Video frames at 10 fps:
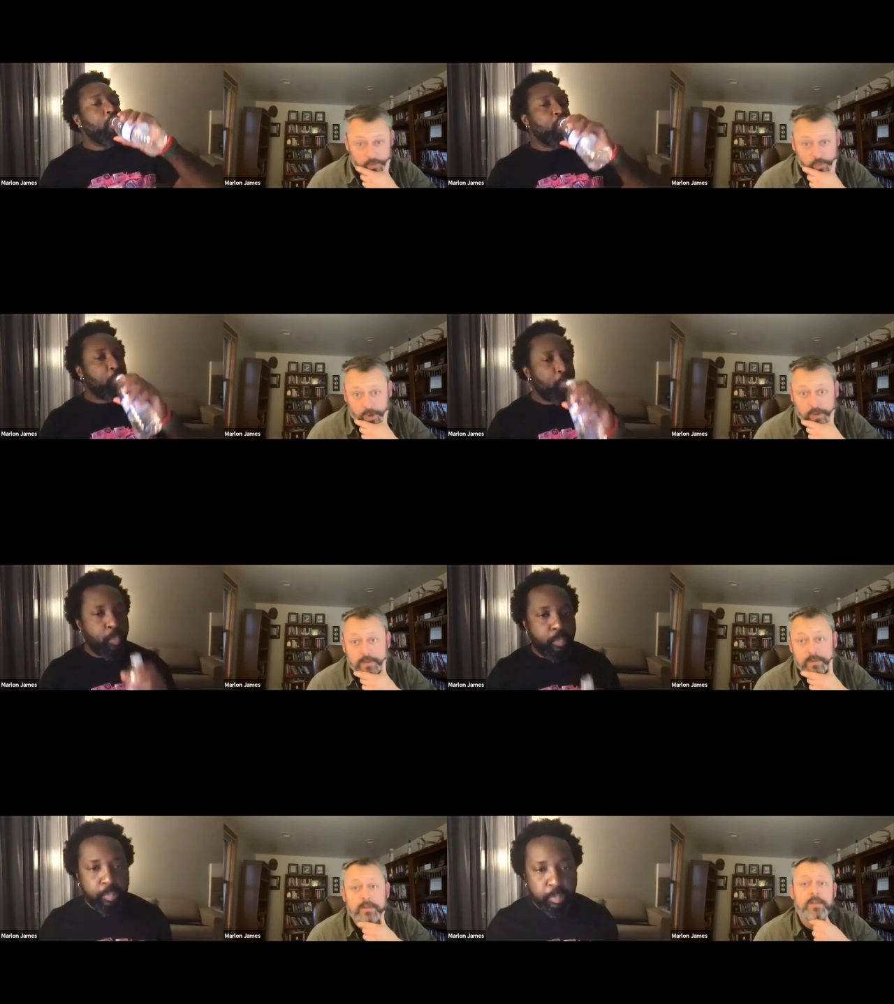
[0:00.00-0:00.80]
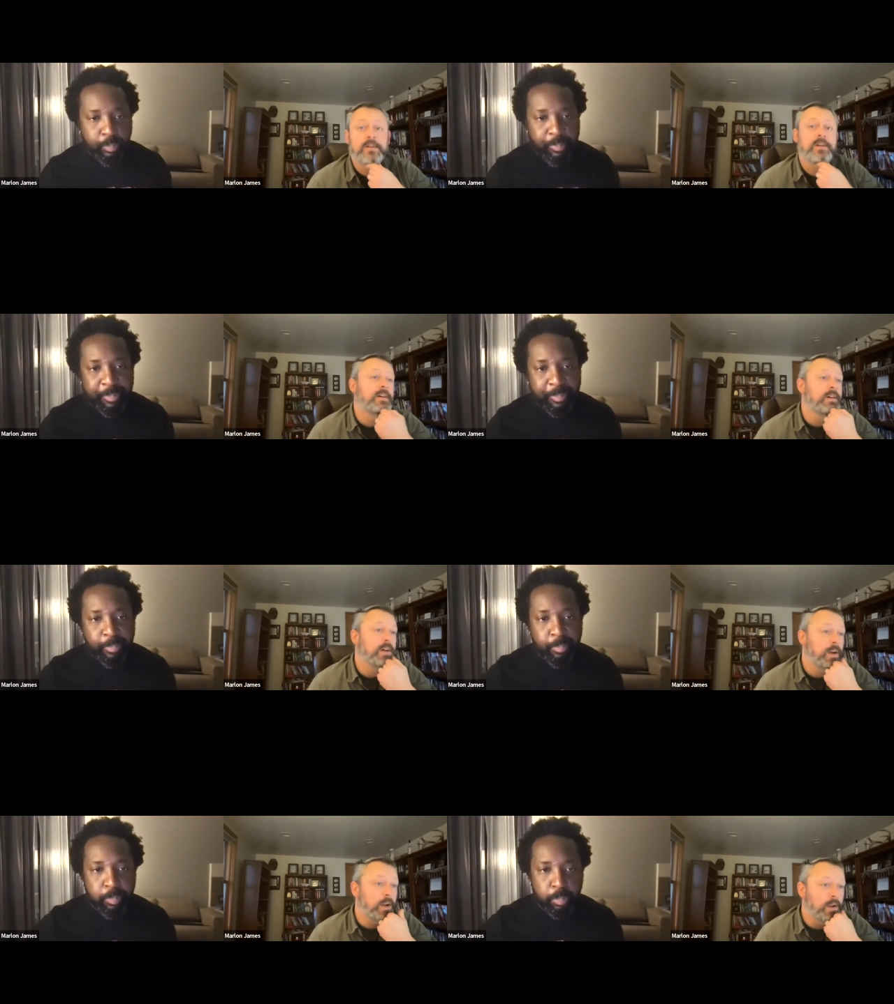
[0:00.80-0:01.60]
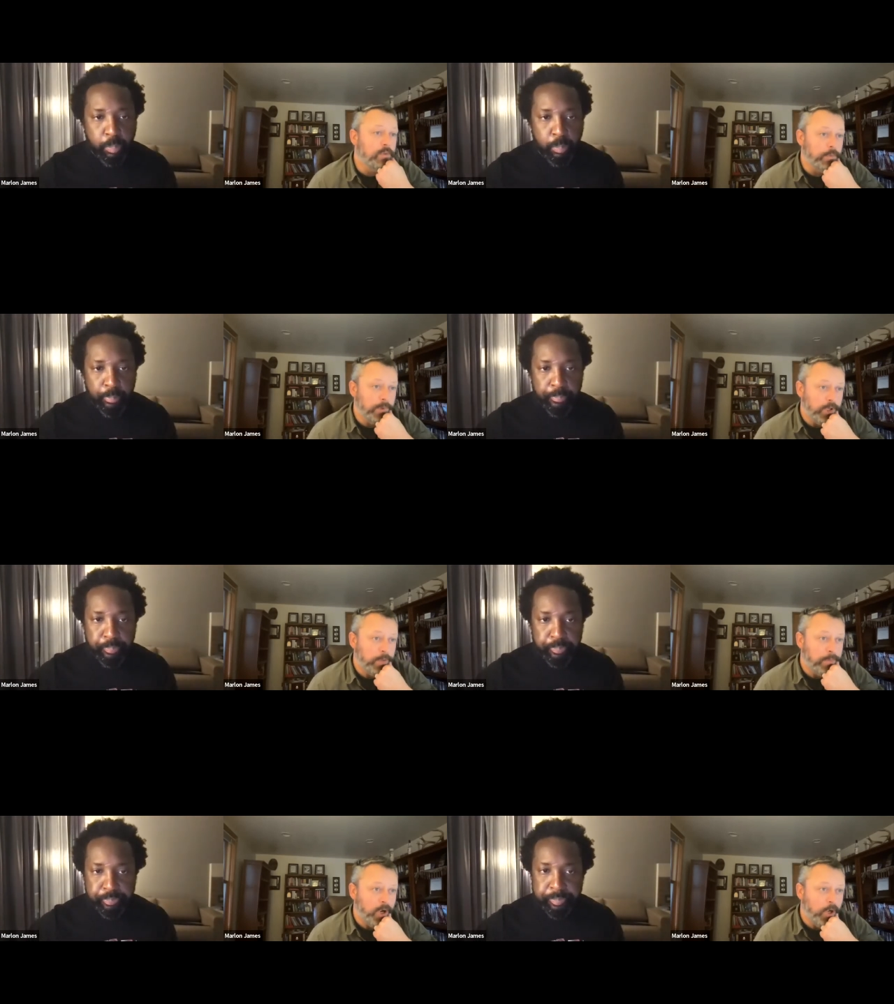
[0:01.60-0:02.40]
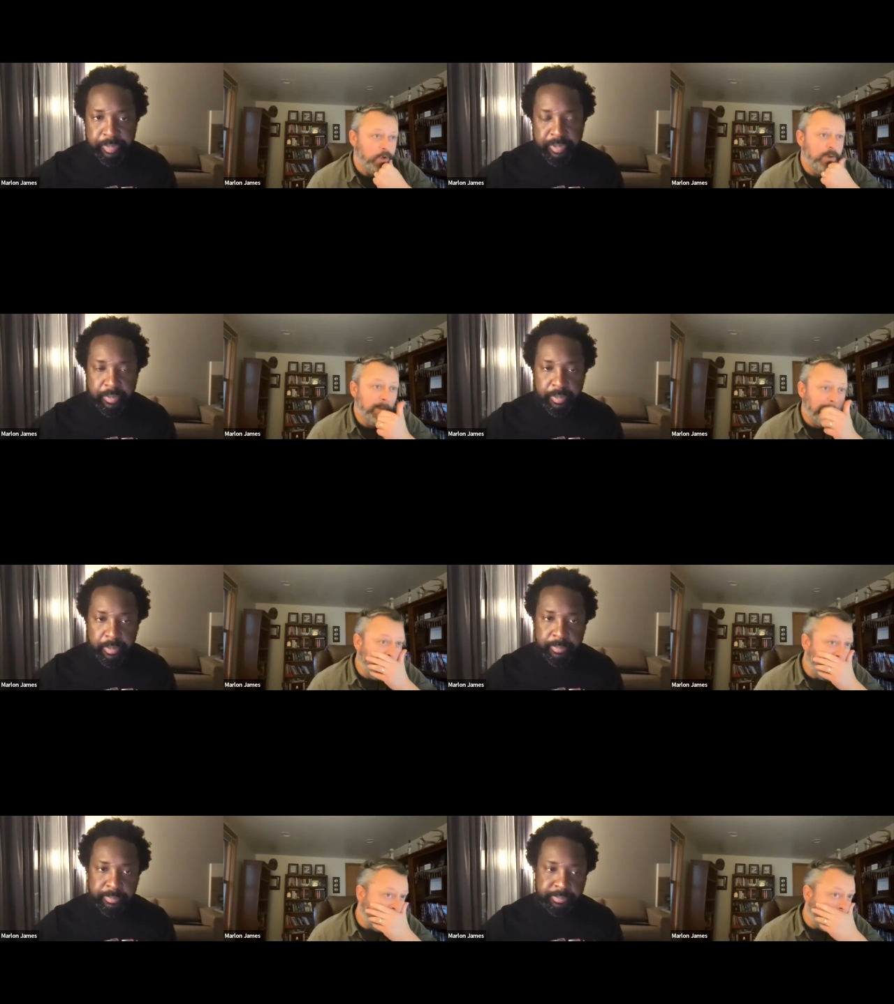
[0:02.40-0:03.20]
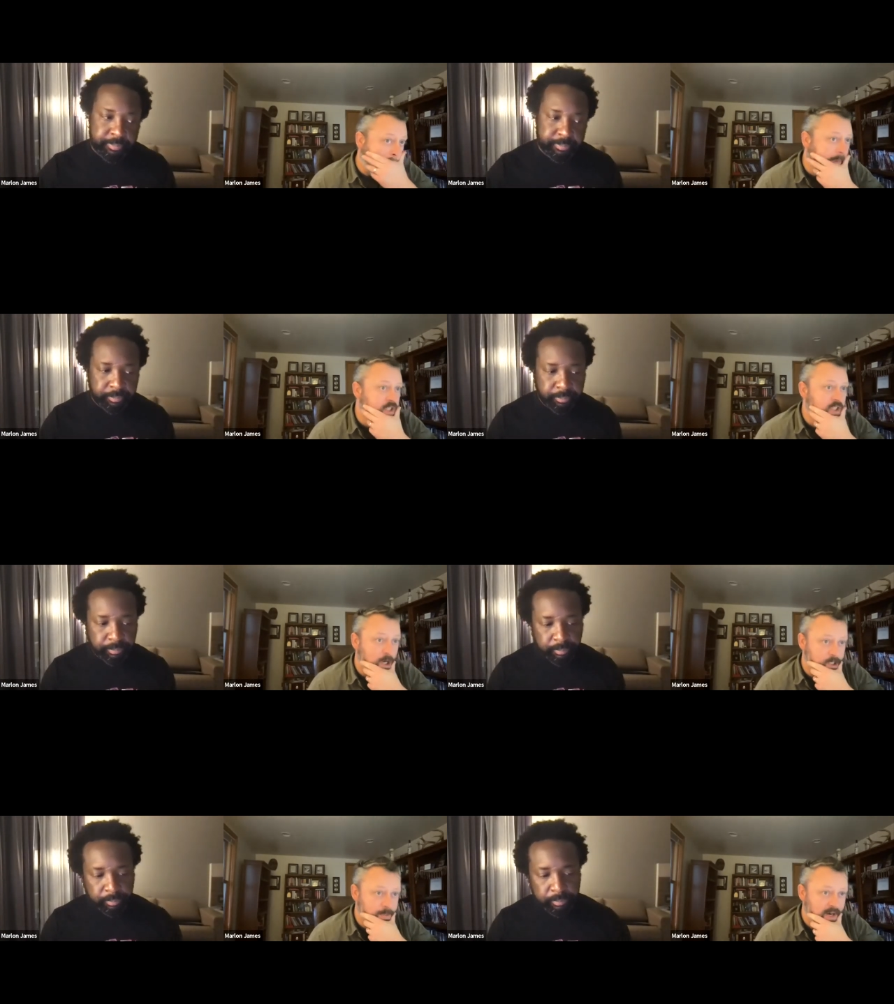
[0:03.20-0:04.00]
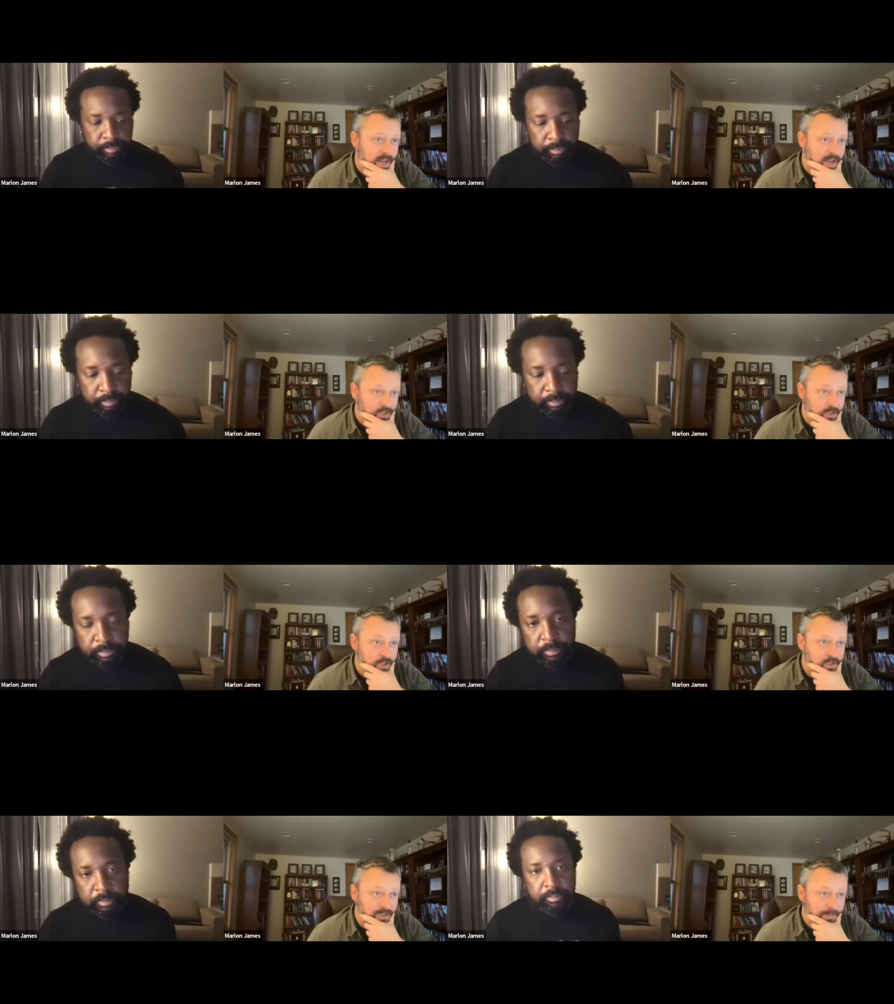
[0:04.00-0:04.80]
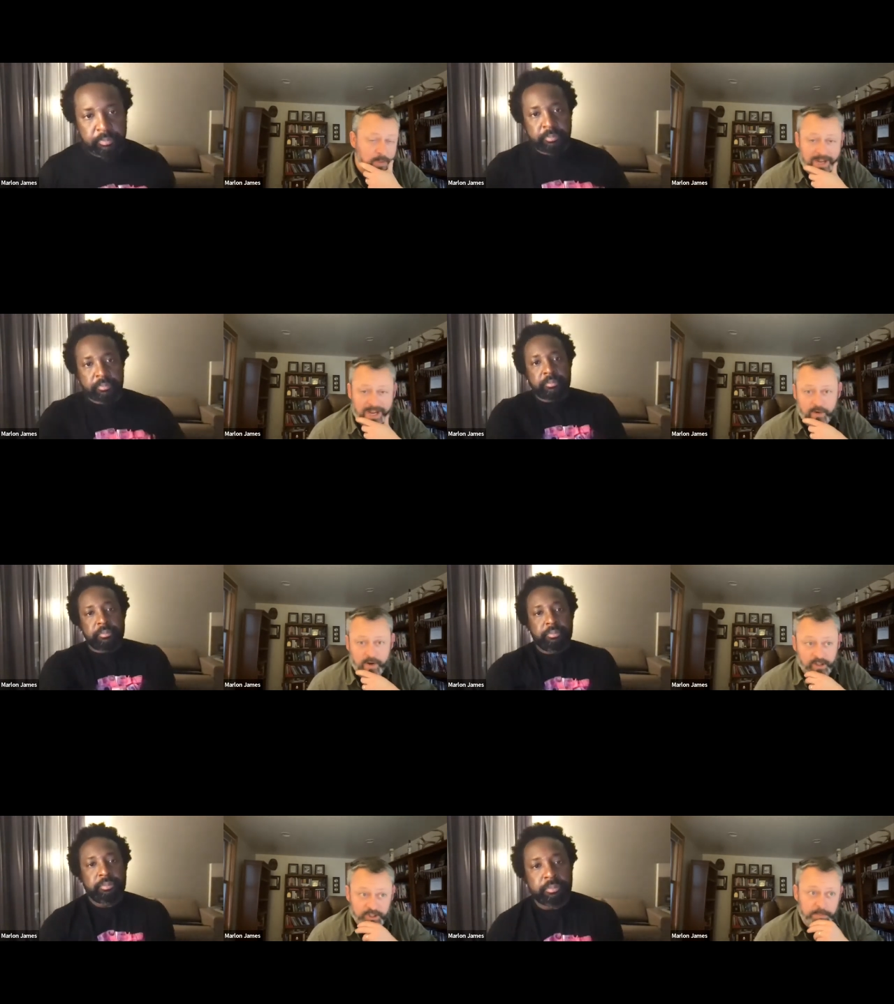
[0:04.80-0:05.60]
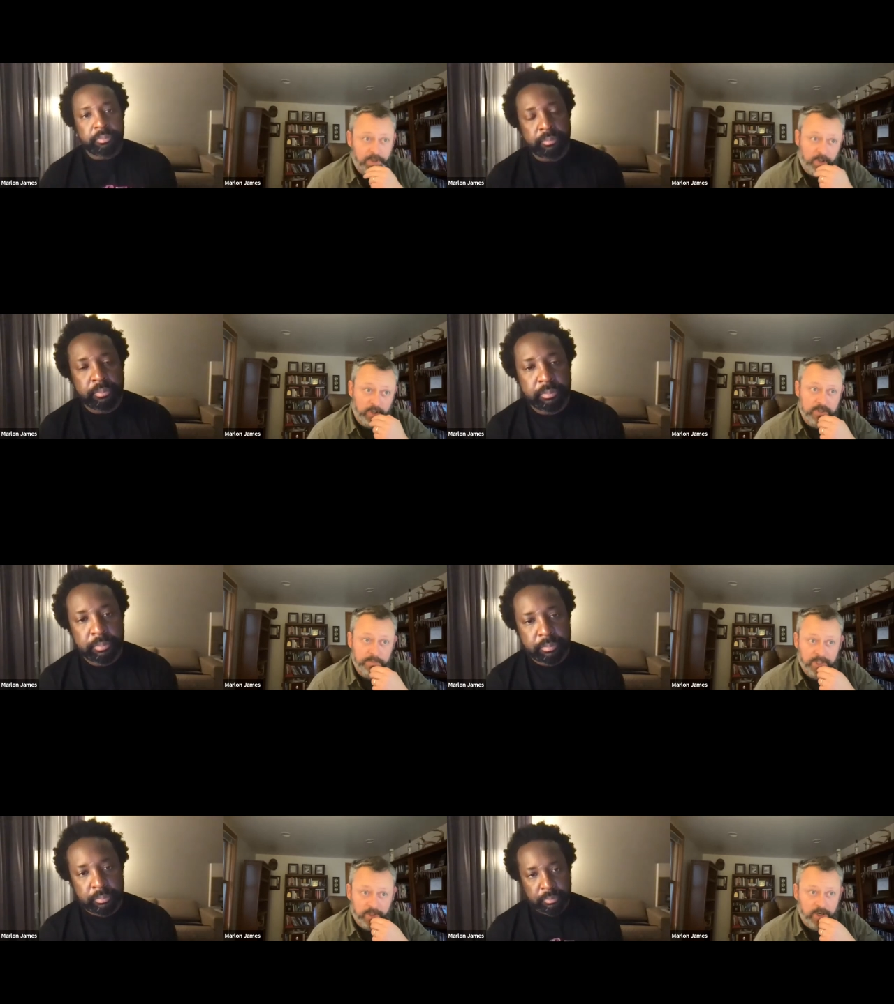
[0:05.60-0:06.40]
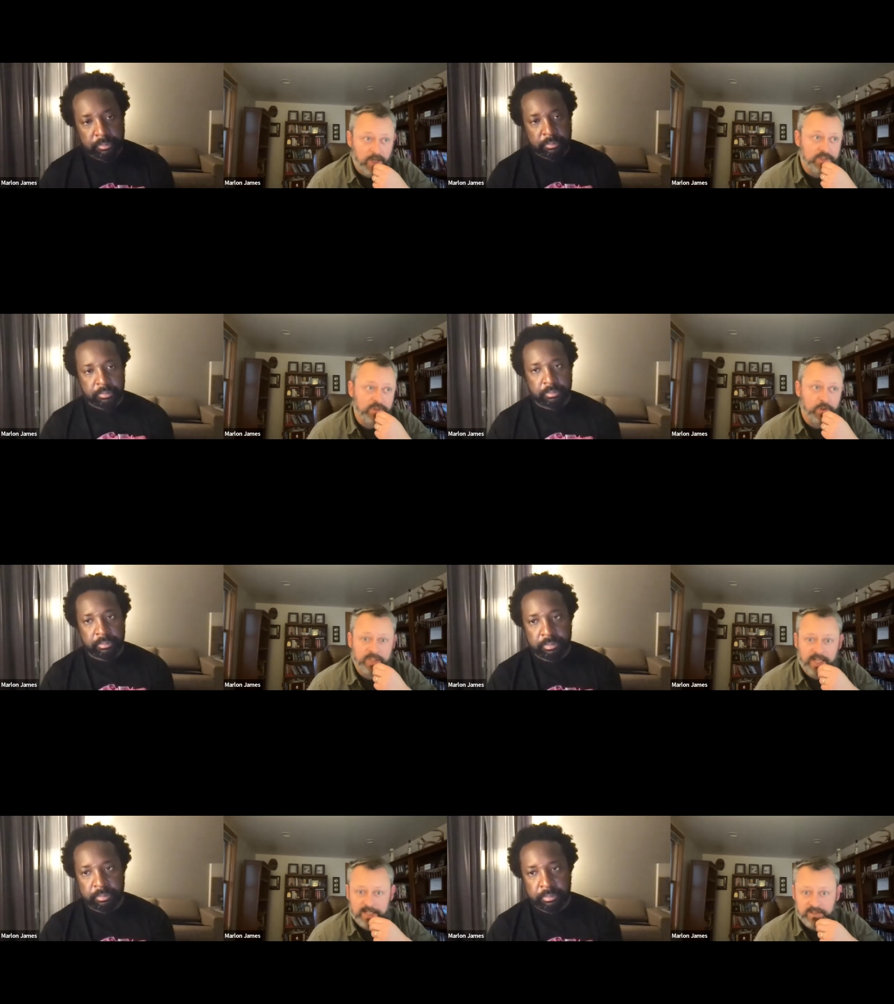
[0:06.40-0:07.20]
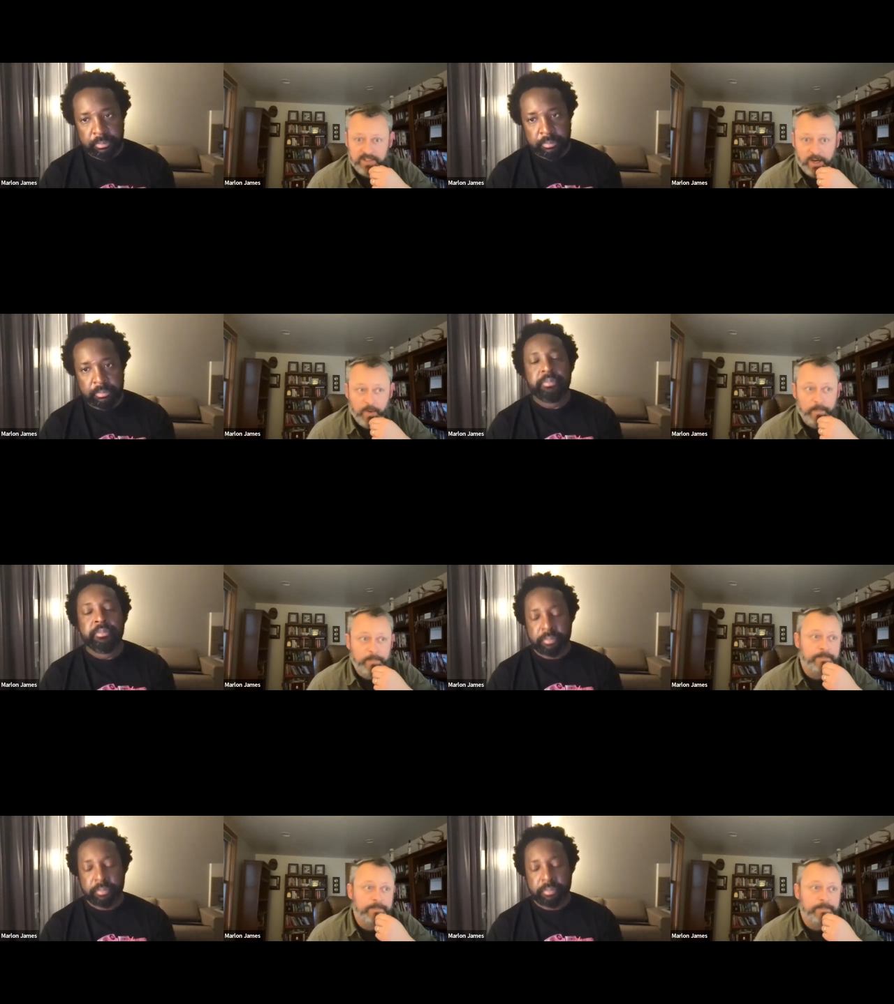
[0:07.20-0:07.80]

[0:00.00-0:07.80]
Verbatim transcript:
Speaker 1: one mm-hmm. from Linda Bond. Uh, she talks about having a similar background experience, Pentecostal, casting out.